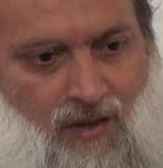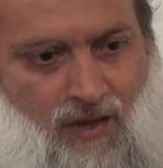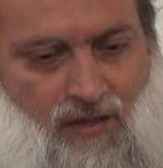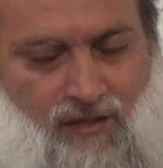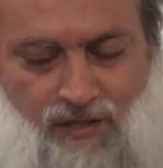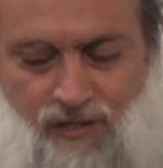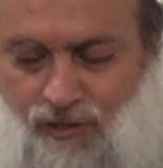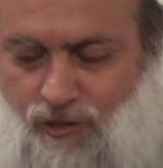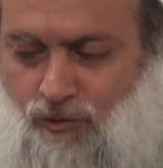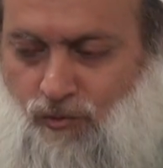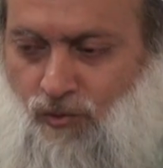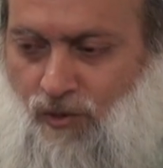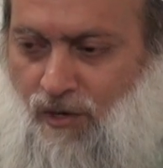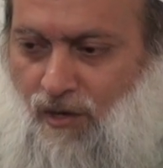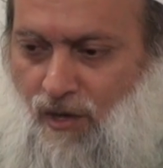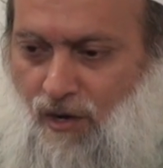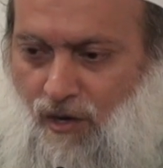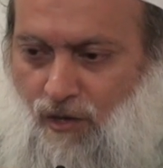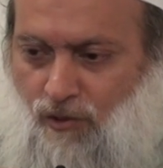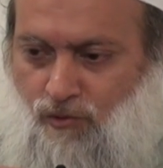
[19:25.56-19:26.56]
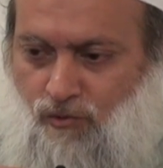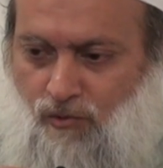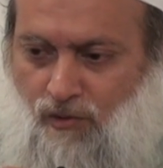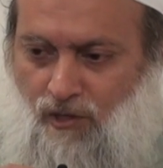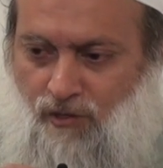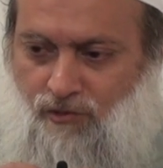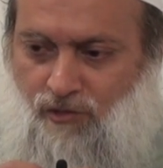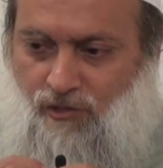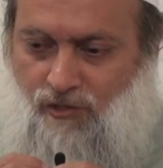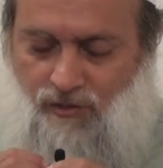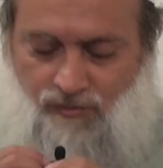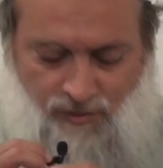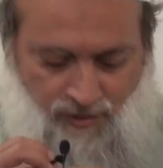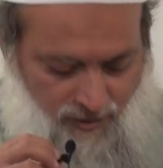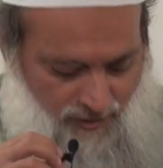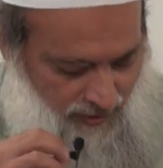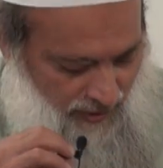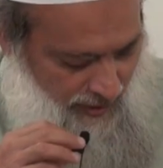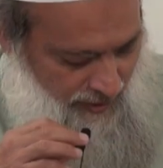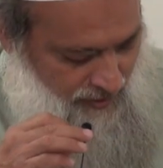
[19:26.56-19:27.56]
And this is when Rasulullah, he
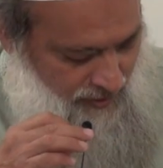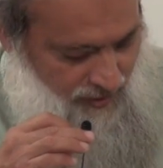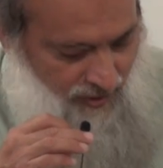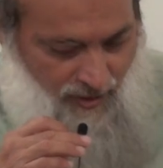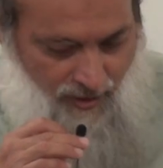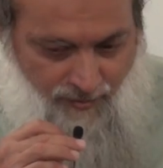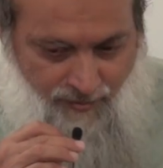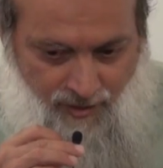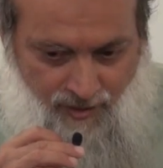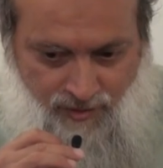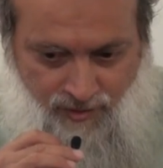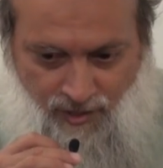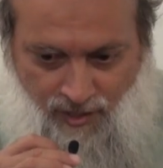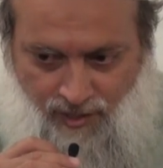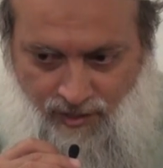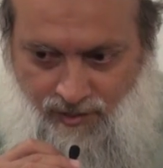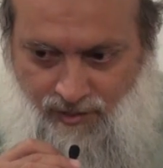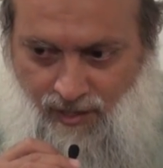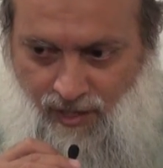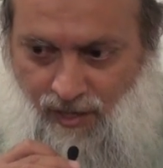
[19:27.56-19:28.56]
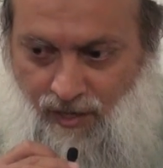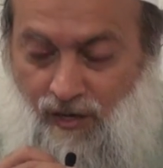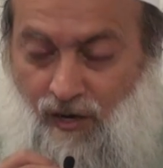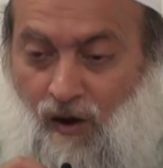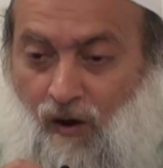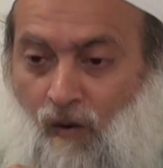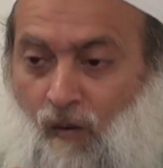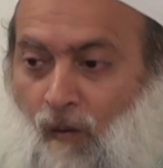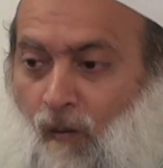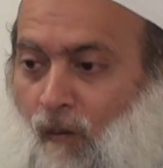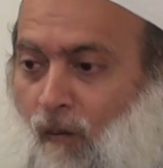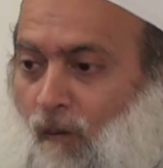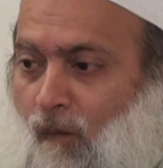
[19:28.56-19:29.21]
says to them, he says that no.